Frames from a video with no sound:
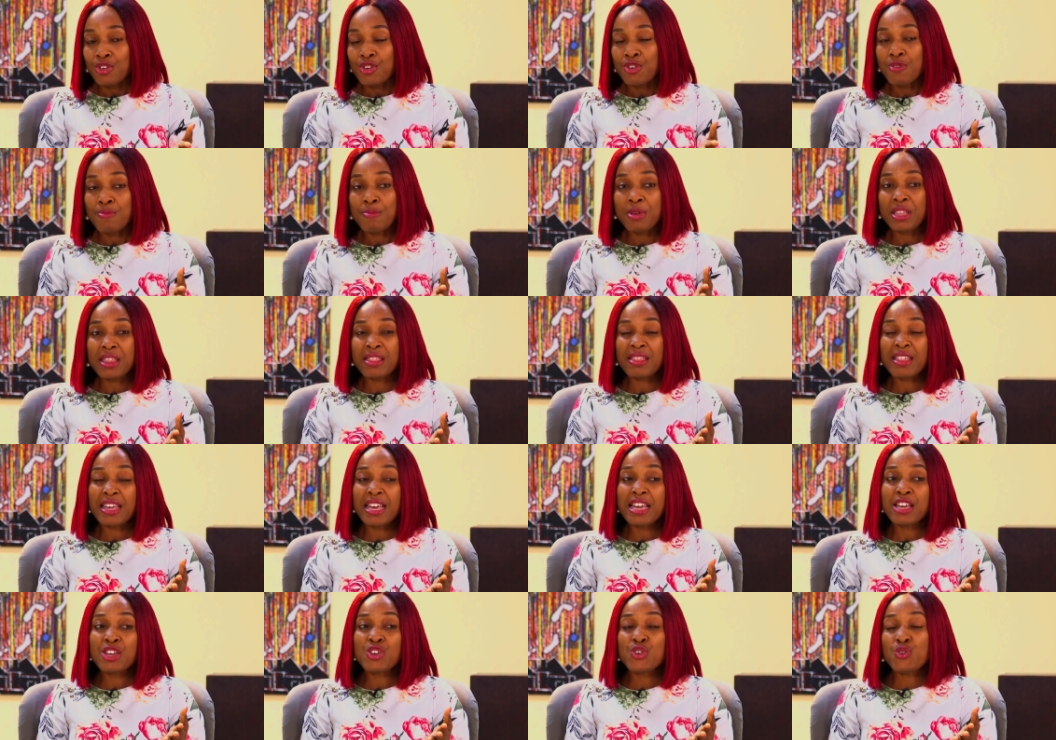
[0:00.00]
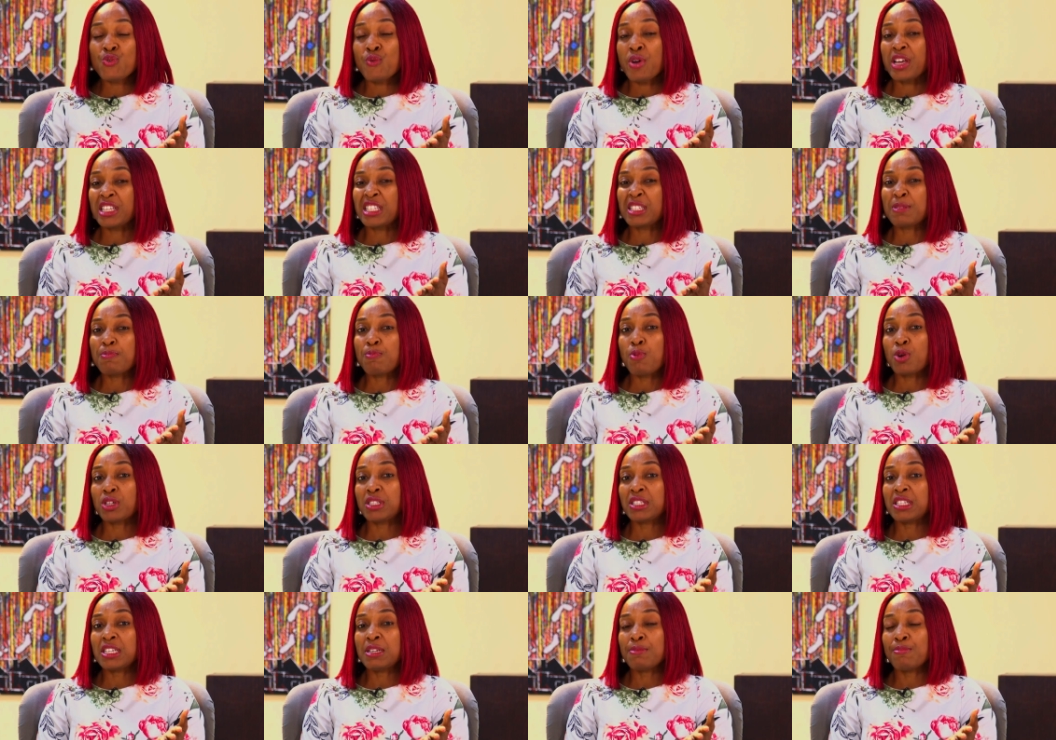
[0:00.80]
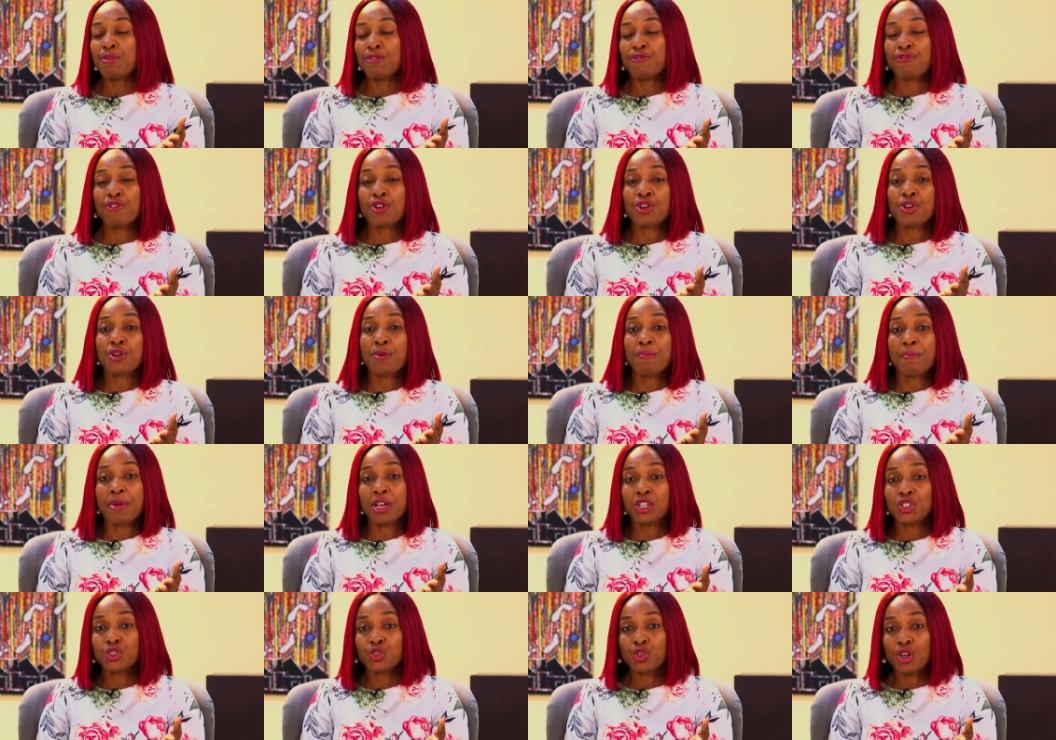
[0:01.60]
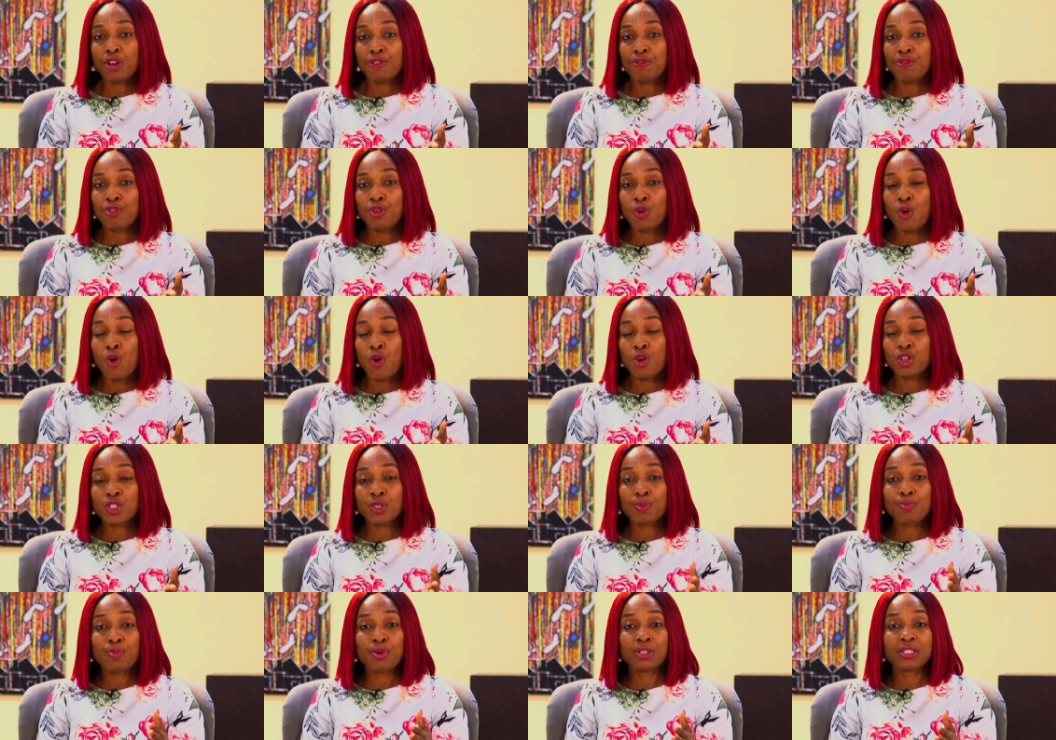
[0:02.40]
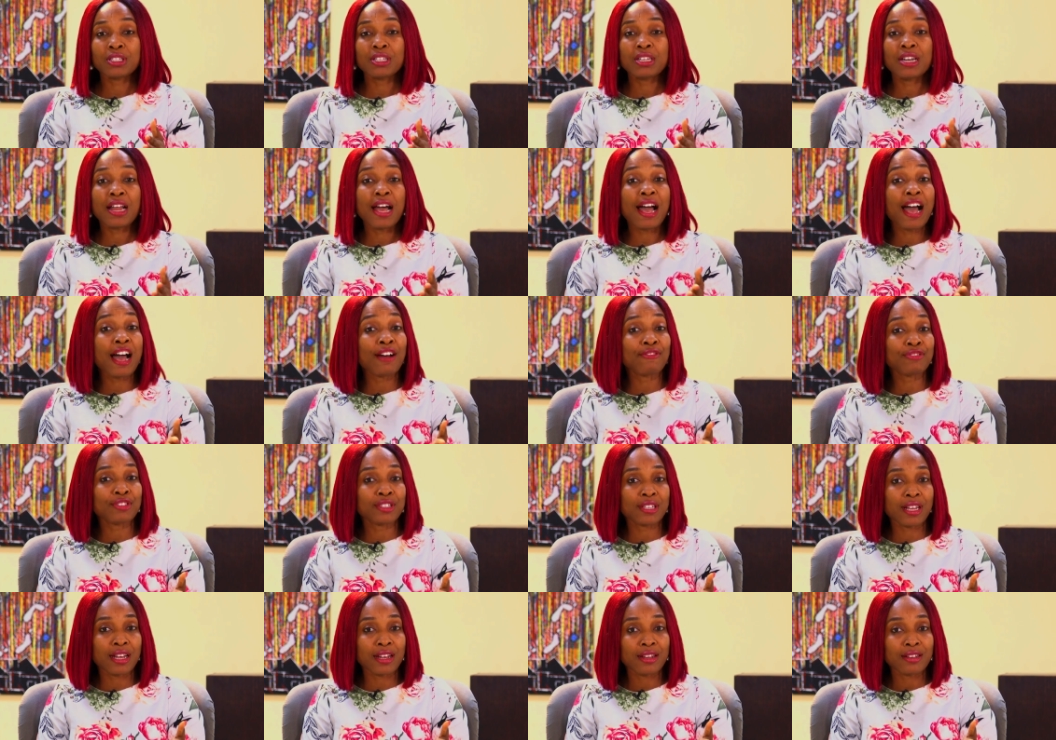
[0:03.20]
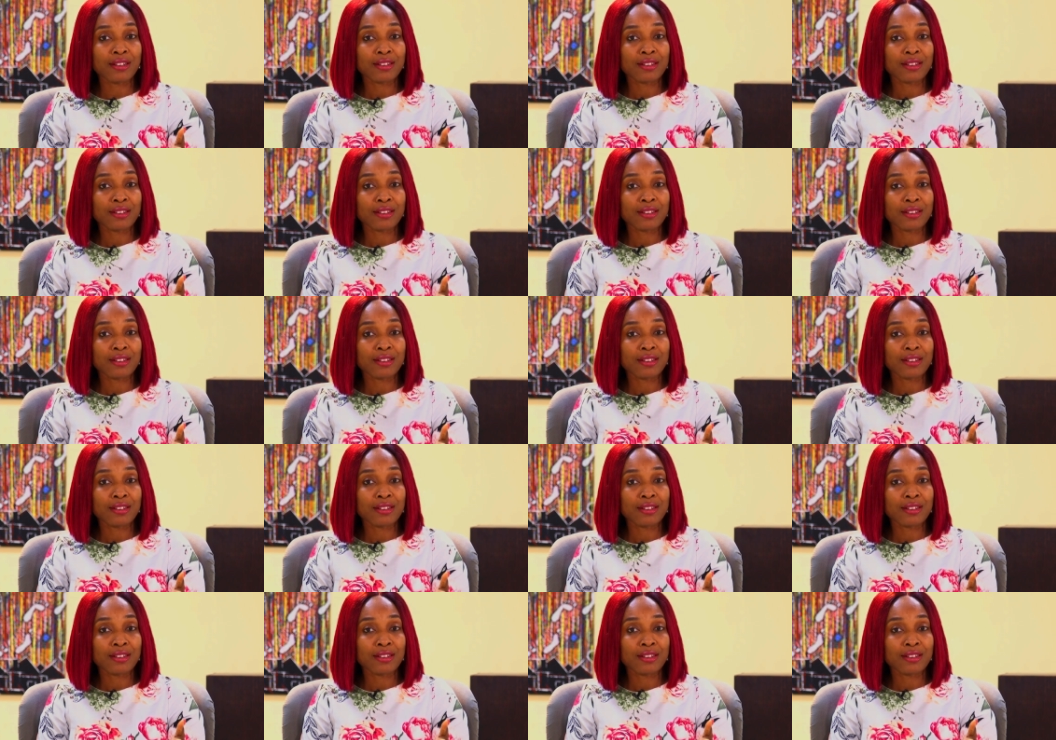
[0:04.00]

You may think you were spotting before your menstrual flow or spotting after.